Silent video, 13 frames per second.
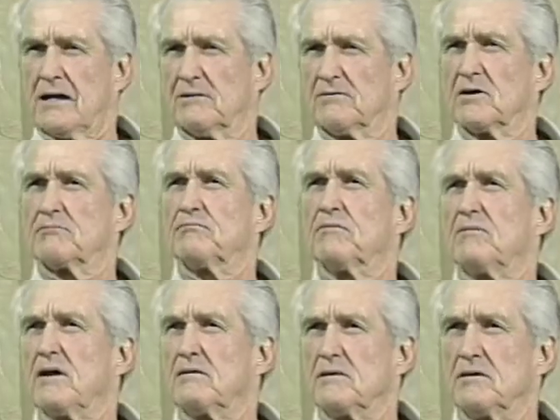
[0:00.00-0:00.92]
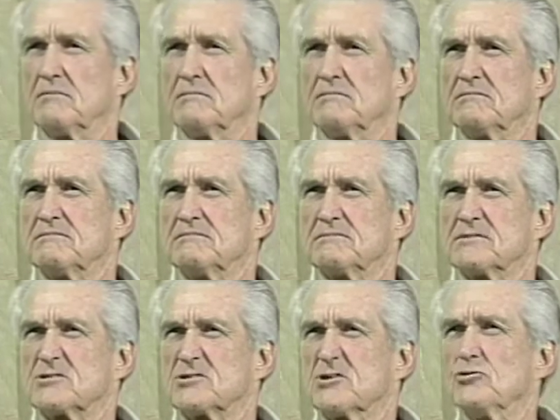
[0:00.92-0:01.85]
of a
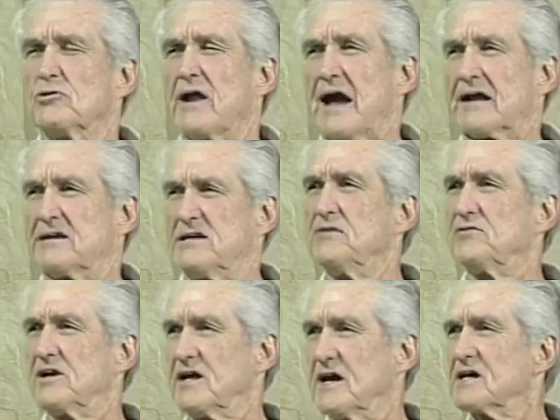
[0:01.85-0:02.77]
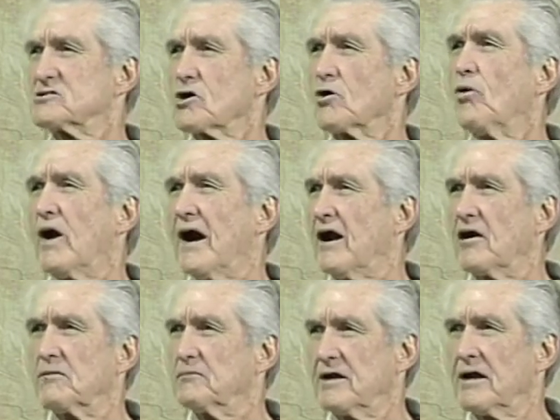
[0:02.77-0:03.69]
student activity as a
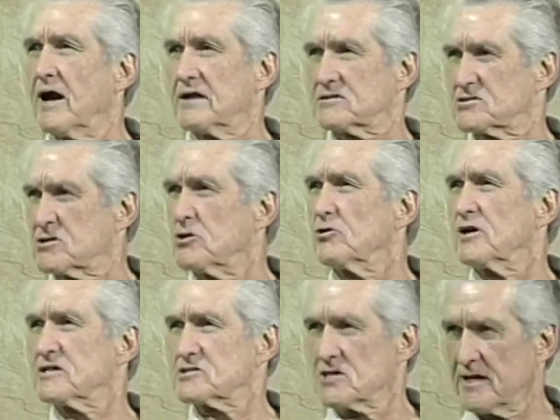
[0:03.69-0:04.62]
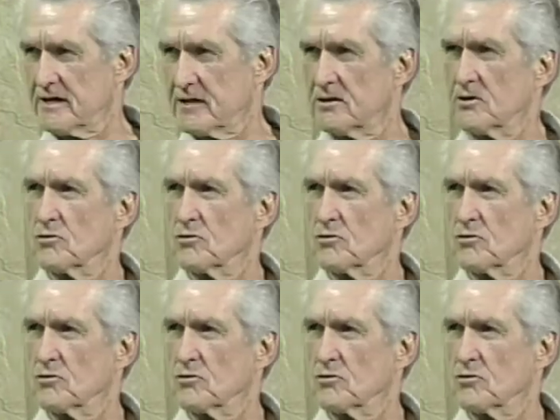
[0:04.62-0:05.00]
choir, but not seriously,